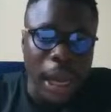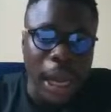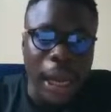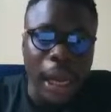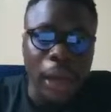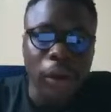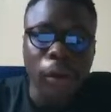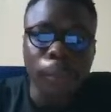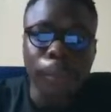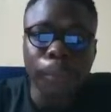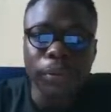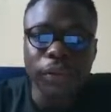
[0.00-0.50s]
I
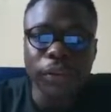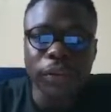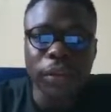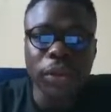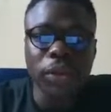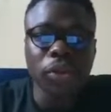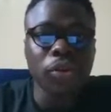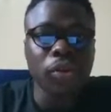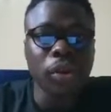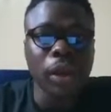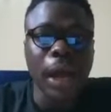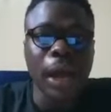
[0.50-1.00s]
cannot put in,
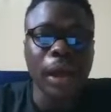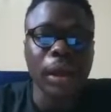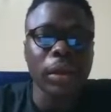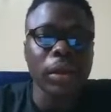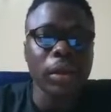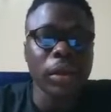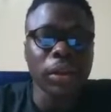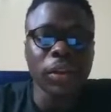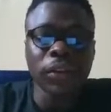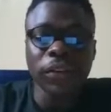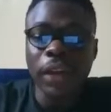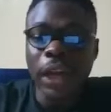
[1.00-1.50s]
that
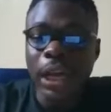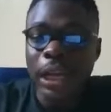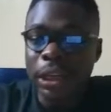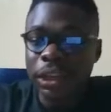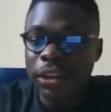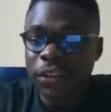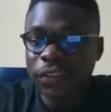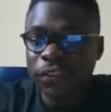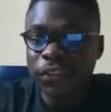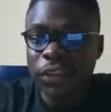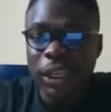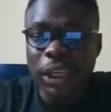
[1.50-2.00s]

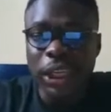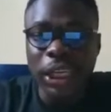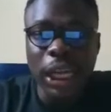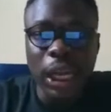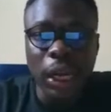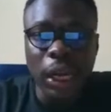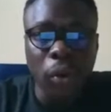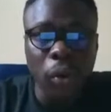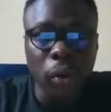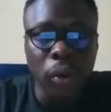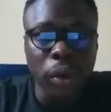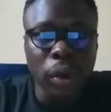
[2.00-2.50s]
this training
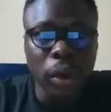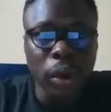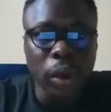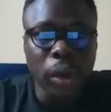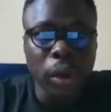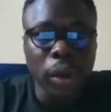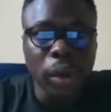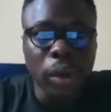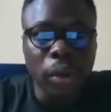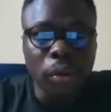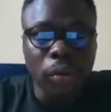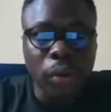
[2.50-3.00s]
alone,
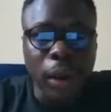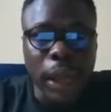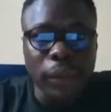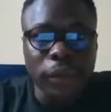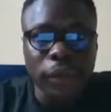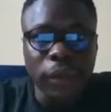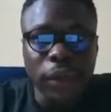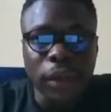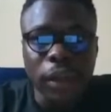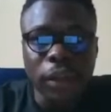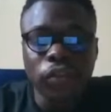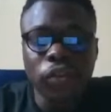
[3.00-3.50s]

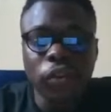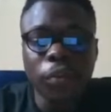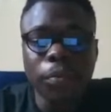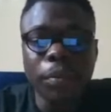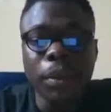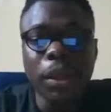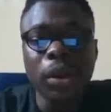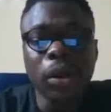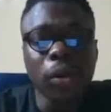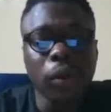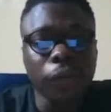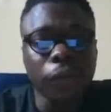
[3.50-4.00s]
right, took
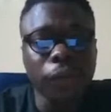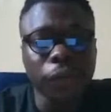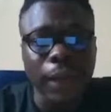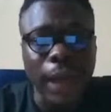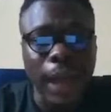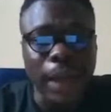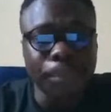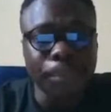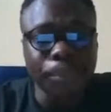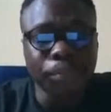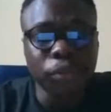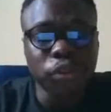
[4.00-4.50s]
me a lot of
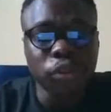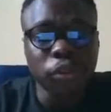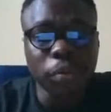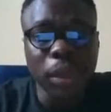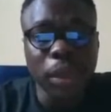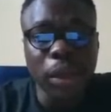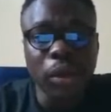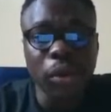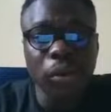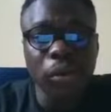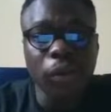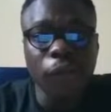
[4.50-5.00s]
time, took
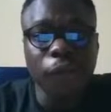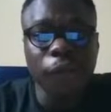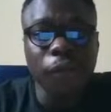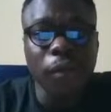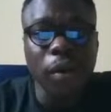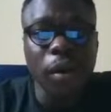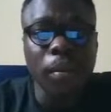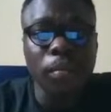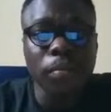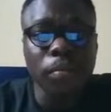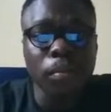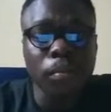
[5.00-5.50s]
me a lot
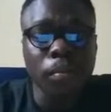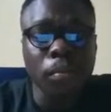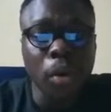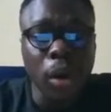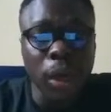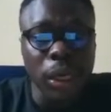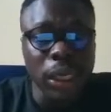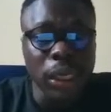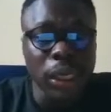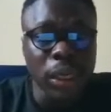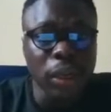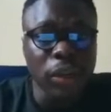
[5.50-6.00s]
of
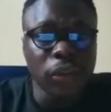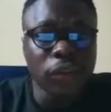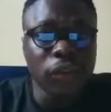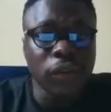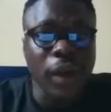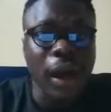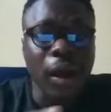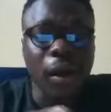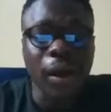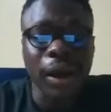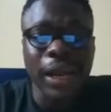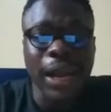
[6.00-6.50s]
money
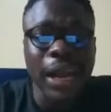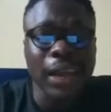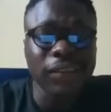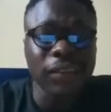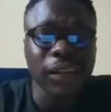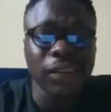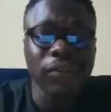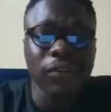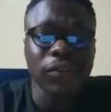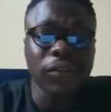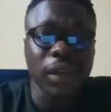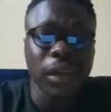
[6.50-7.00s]
to organize
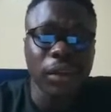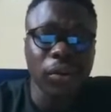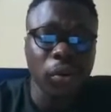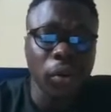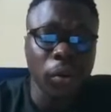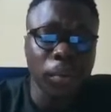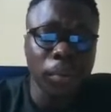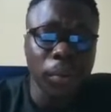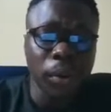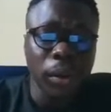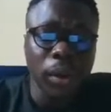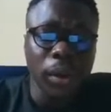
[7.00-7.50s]
and to set
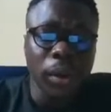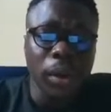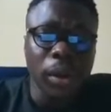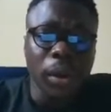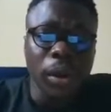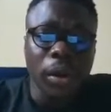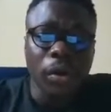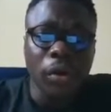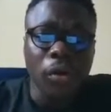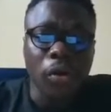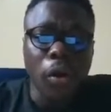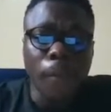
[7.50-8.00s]
up.
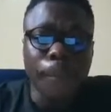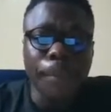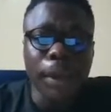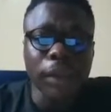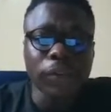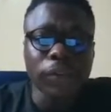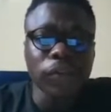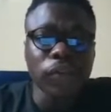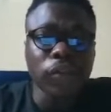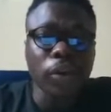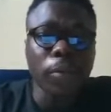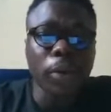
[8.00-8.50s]

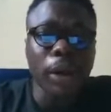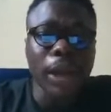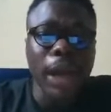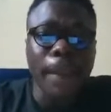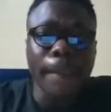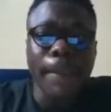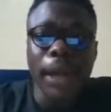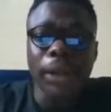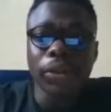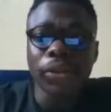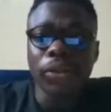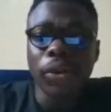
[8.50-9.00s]
Compared to some other
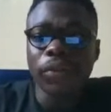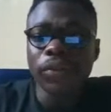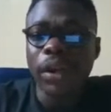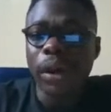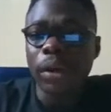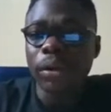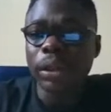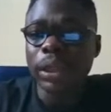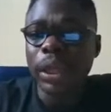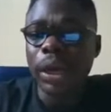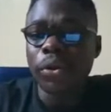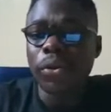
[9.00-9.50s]
mentors that
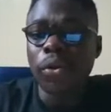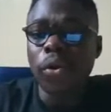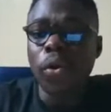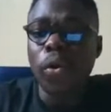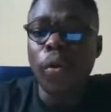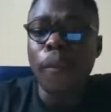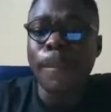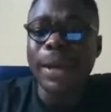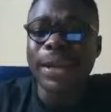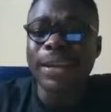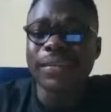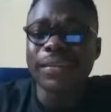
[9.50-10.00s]
will tell you,
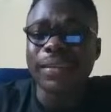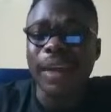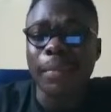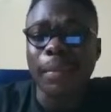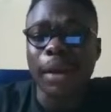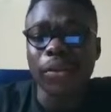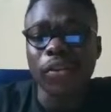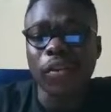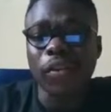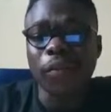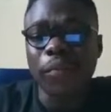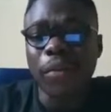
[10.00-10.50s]
oh, pay this
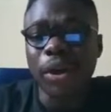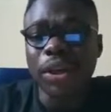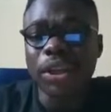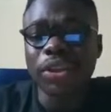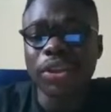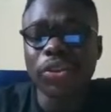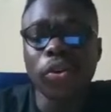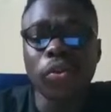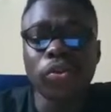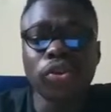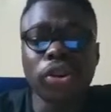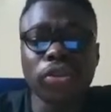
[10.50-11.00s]
amount of money,
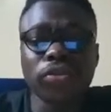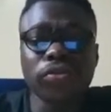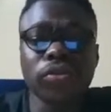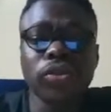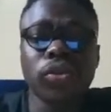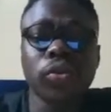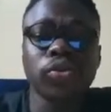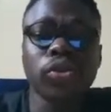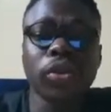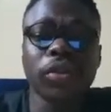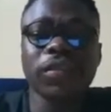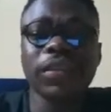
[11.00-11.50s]
they'll
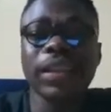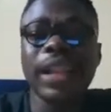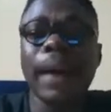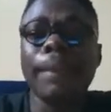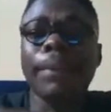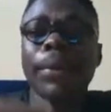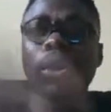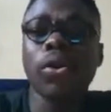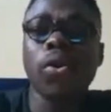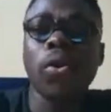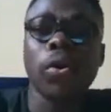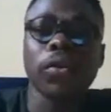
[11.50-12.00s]
just
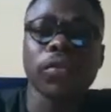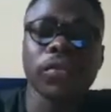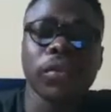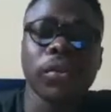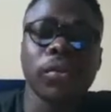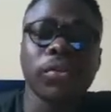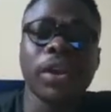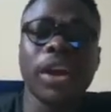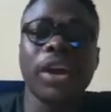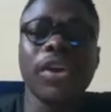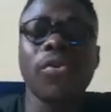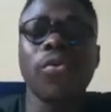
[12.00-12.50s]
slap a course.
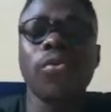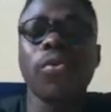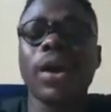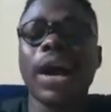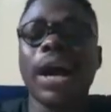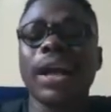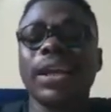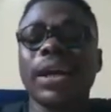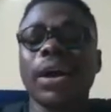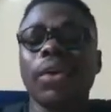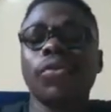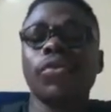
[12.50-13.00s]
They'll tell you, oh,
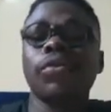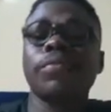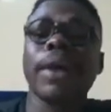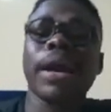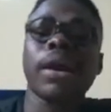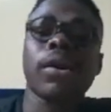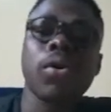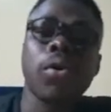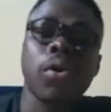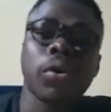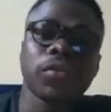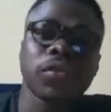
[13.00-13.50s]
go and download
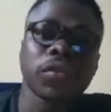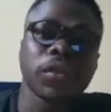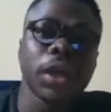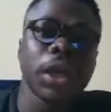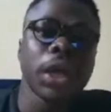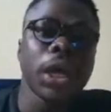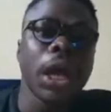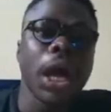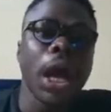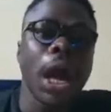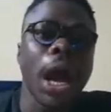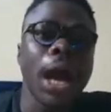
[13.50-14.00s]
my course.
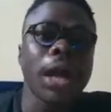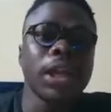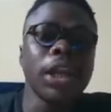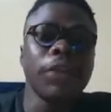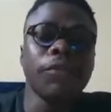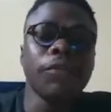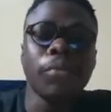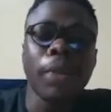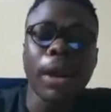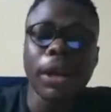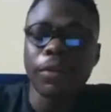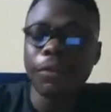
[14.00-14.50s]
And
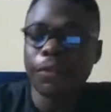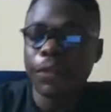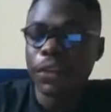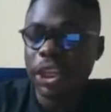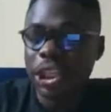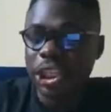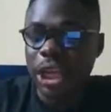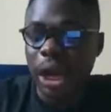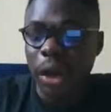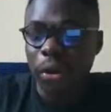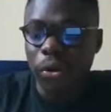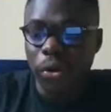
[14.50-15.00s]
even when you
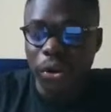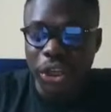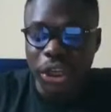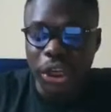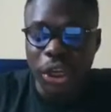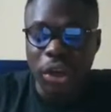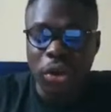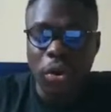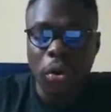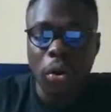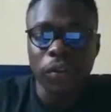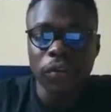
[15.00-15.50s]
finish downloading
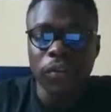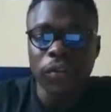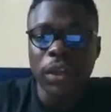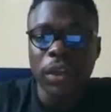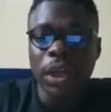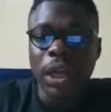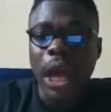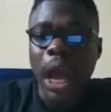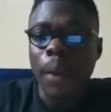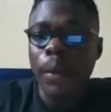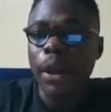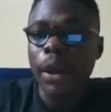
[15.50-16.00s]
the course
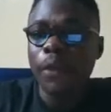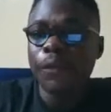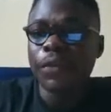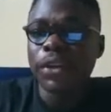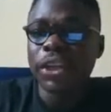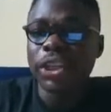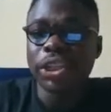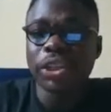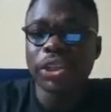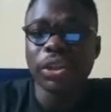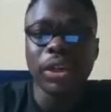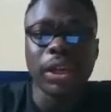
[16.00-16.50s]
and when you
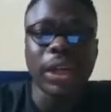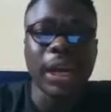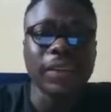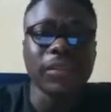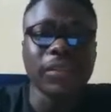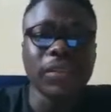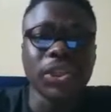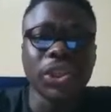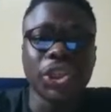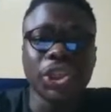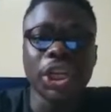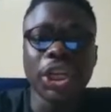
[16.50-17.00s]
finish
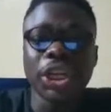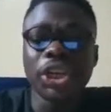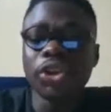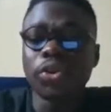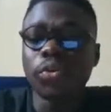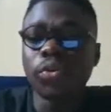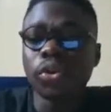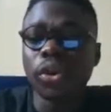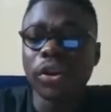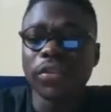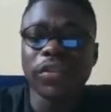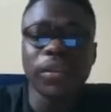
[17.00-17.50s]
getting the training,
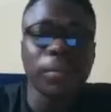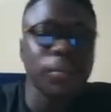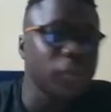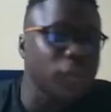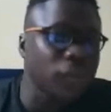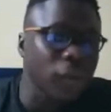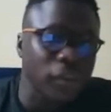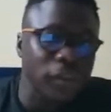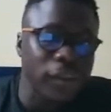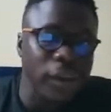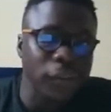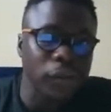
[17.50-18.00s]
you will not still be
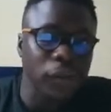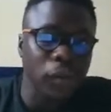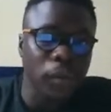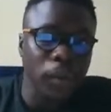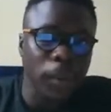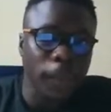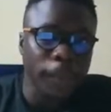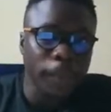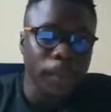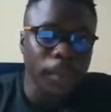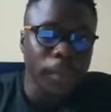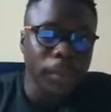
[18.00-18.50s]
successful.
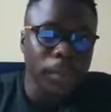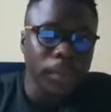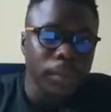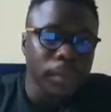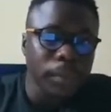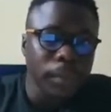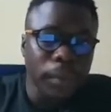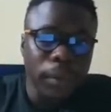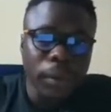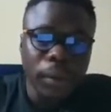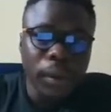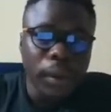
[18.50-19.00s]

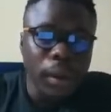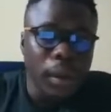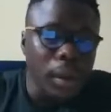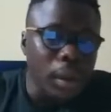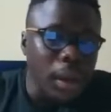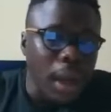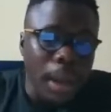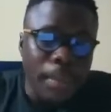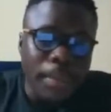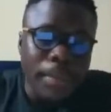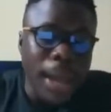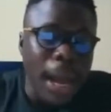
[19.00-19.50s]

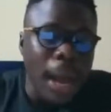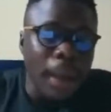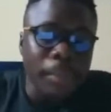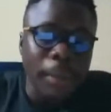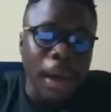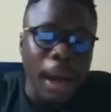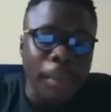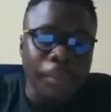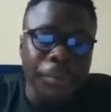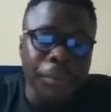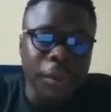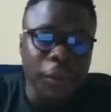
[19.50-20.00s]
Man,
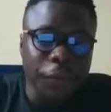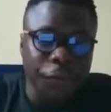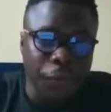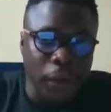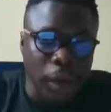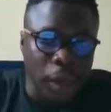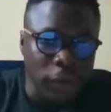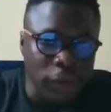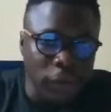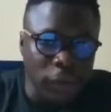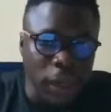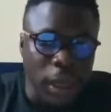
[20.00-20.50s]
I'm
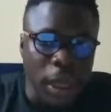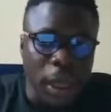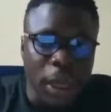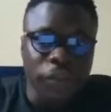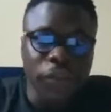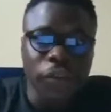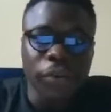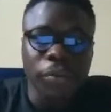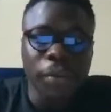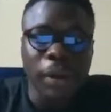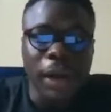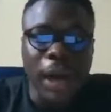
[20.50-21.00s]
different.
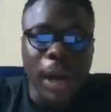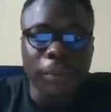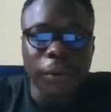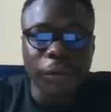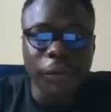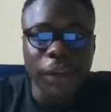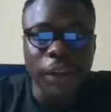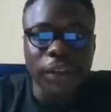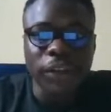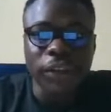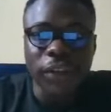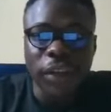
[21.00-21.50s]
So the way I'm
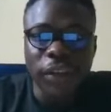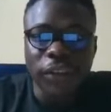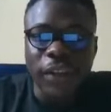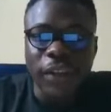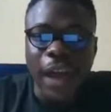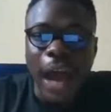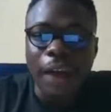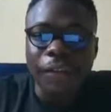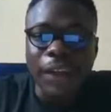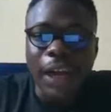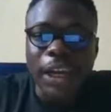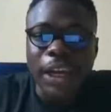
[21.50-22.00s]
different is this:
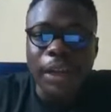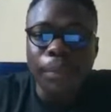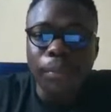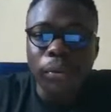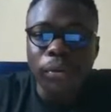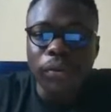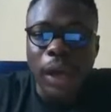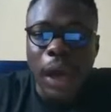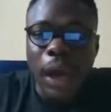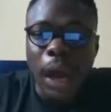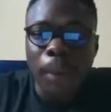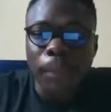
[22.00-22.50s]
after the
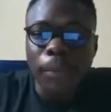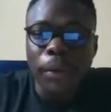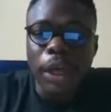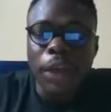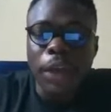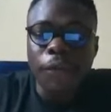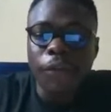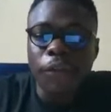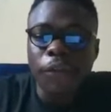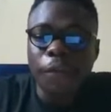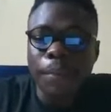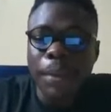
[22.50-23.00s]
boot camp,
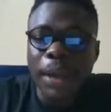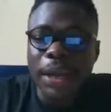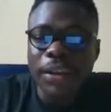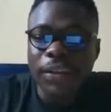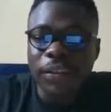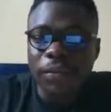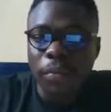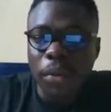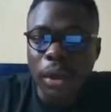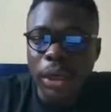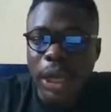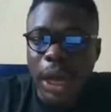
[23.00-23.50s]
if you've paid
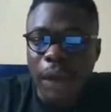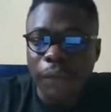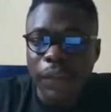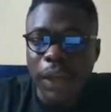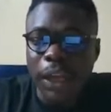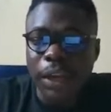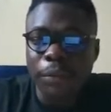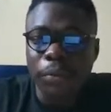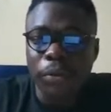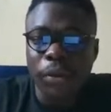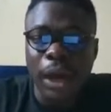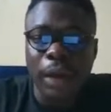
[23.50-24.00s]
this money
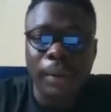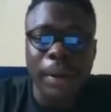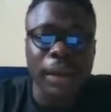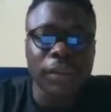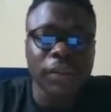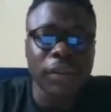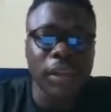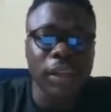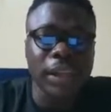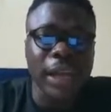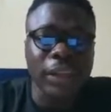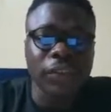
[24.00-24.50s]
after the boot camp and
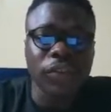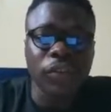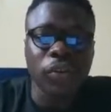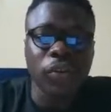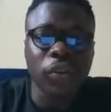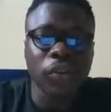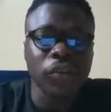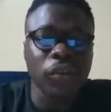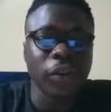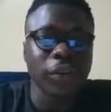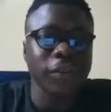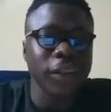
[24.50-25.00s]
you think that you're
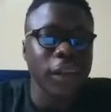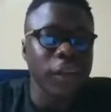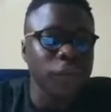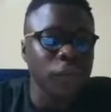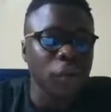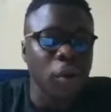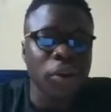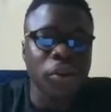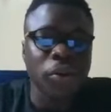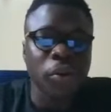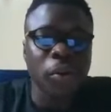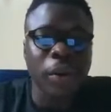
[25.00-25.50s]
not successful
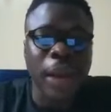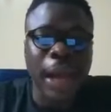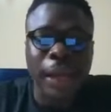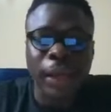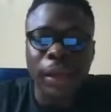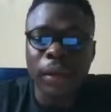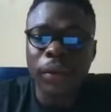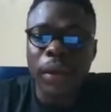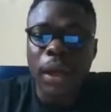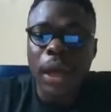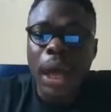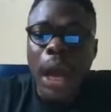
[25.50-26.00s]
or you don't
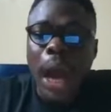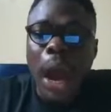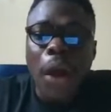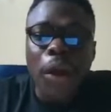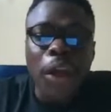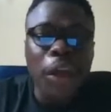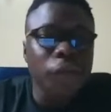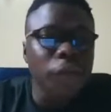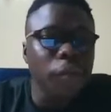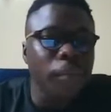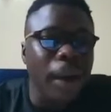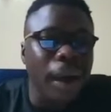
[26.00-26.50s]
like it, I'll
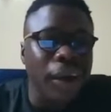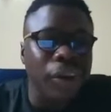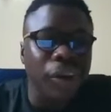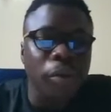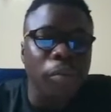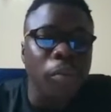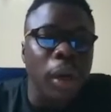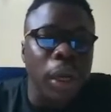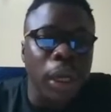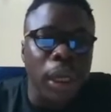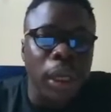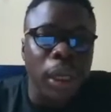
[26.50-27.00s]
give you back
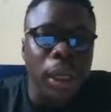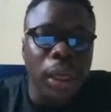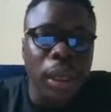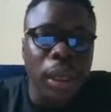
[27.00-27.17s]
your money.